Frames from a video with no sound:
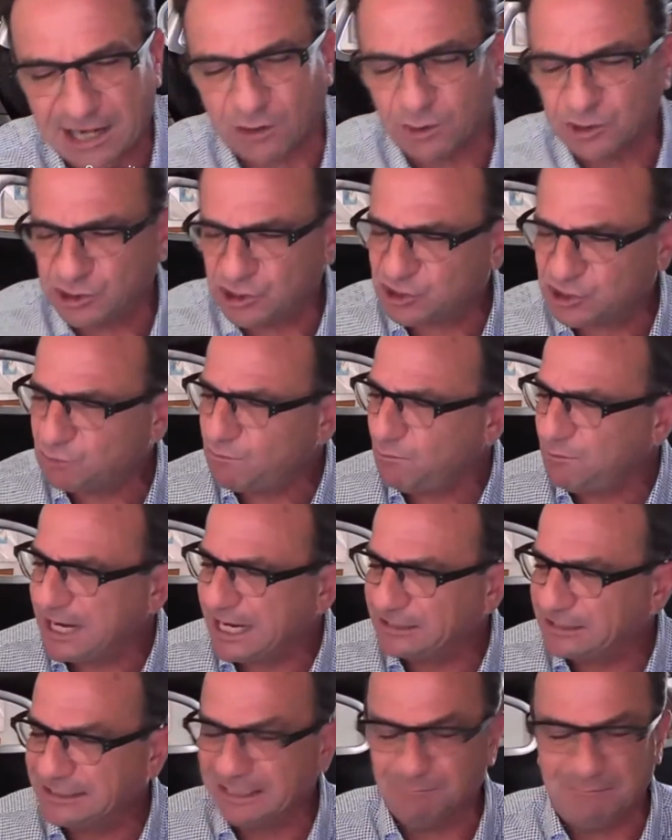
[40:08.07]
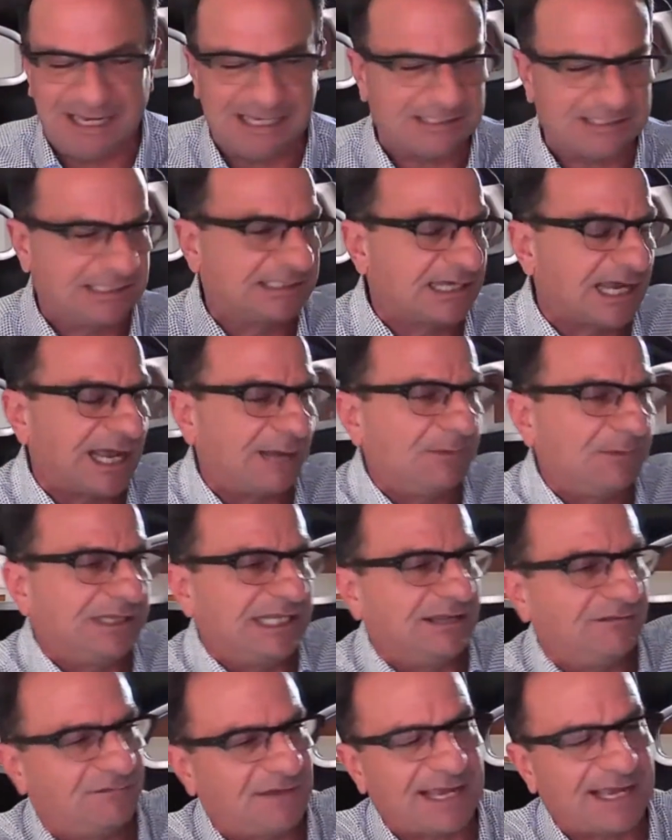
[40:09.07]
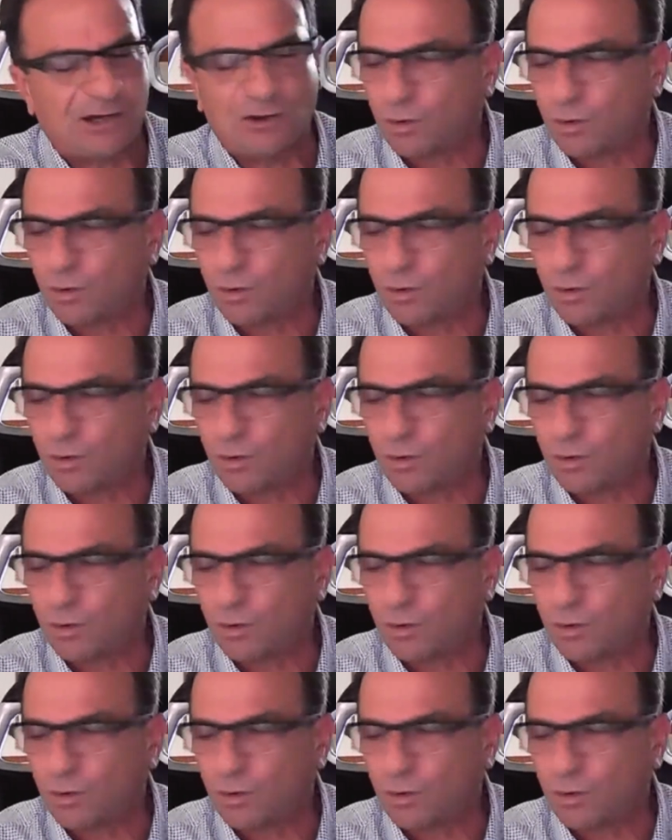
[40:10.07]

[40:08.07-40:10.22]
Or is this the one we had the amazing time at the event?